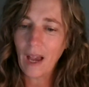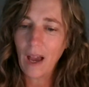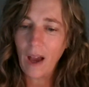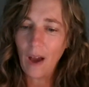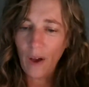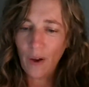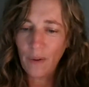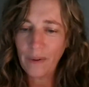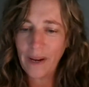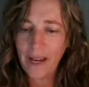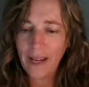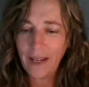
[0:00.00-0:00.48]

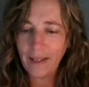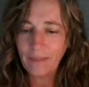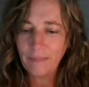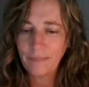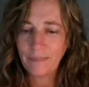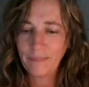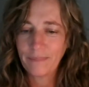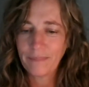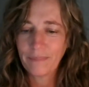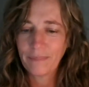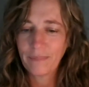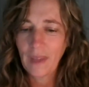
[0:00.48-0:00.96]
All right,
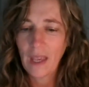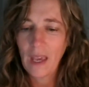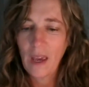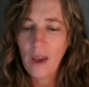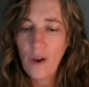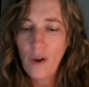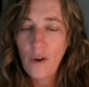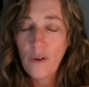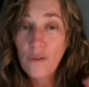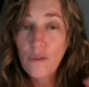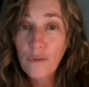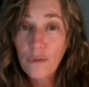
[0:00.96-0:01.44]

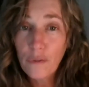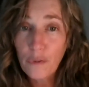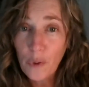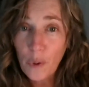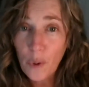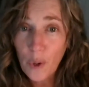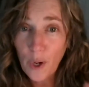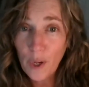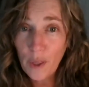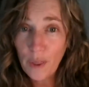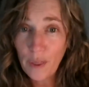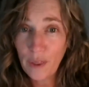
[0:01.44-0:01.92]

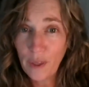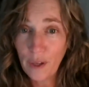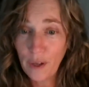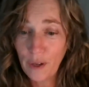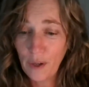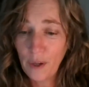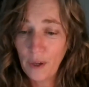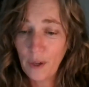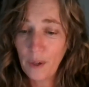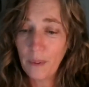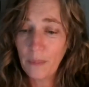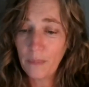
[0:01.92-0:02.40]
4th
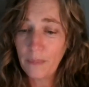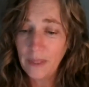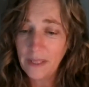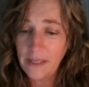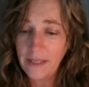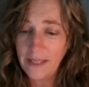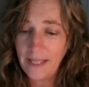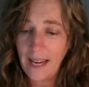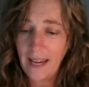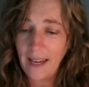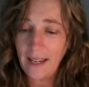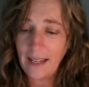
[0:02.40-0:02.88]

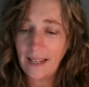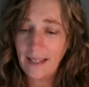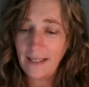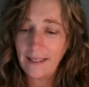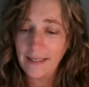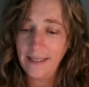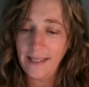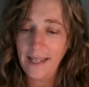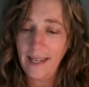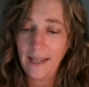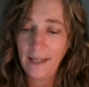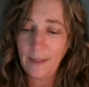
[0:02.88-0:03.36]
mistake I
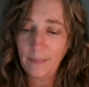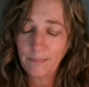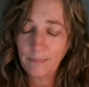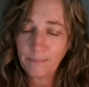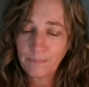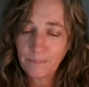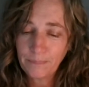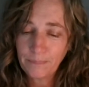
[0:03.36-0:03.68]
see.